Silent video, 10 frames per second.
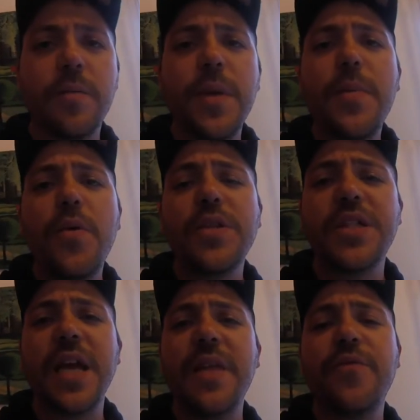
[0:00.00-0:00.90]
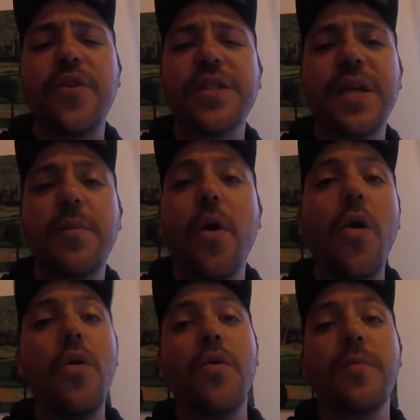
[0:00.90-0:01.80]
People saying, for example,
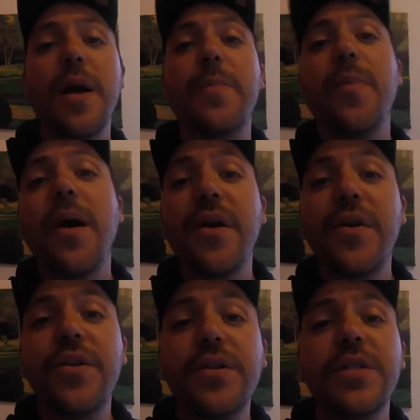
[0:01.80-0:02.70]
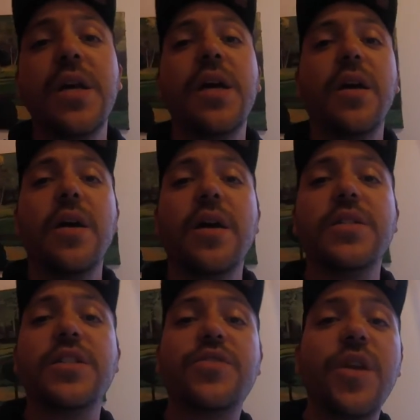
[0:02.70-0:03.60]
oh, my partner
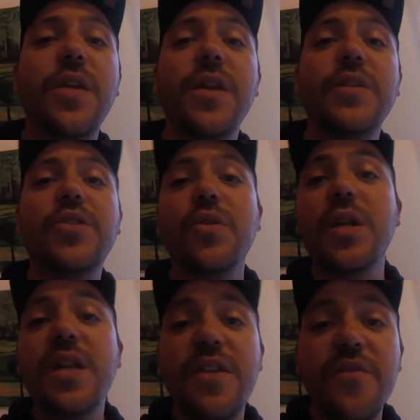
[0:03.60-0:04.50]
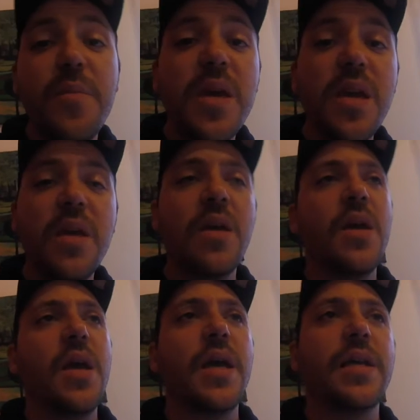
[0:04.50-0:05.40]
is threatening to leave me,
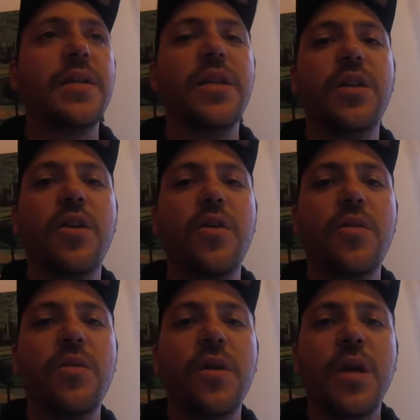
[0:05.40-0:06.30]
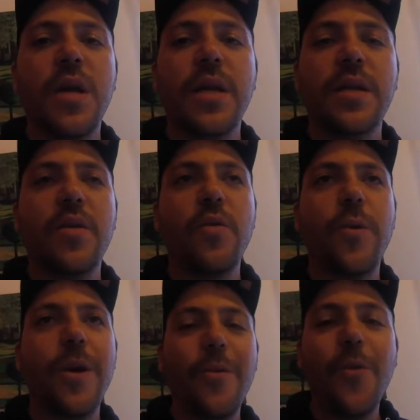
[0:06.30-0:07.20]
and you know, and
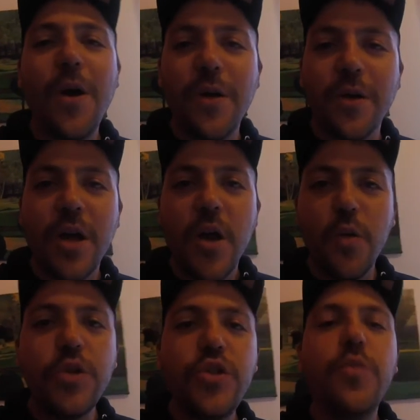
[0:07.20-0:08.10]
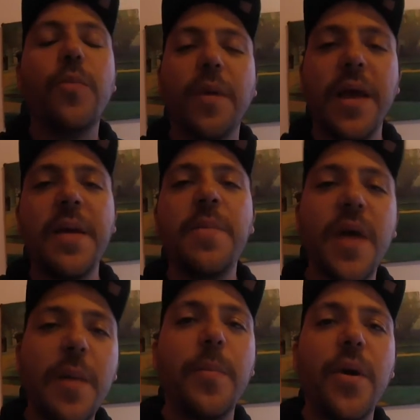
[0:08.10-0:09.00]
well, would you blame
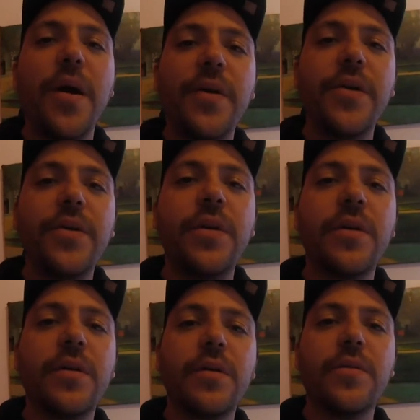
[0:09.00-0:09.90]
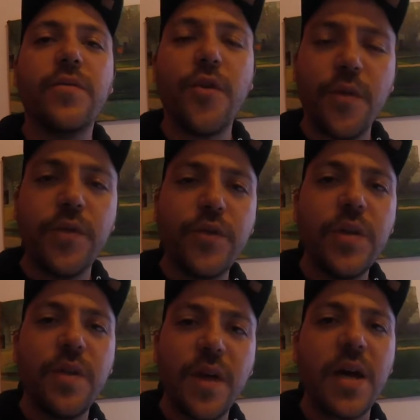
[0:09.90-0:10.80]
that partner for
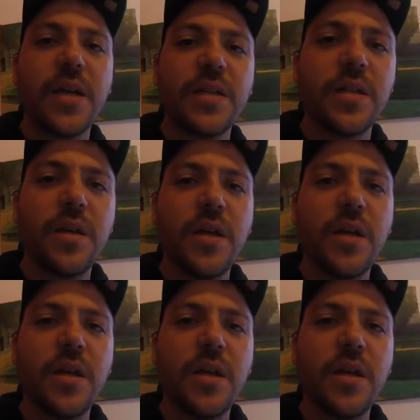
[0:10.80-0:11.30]
doing that?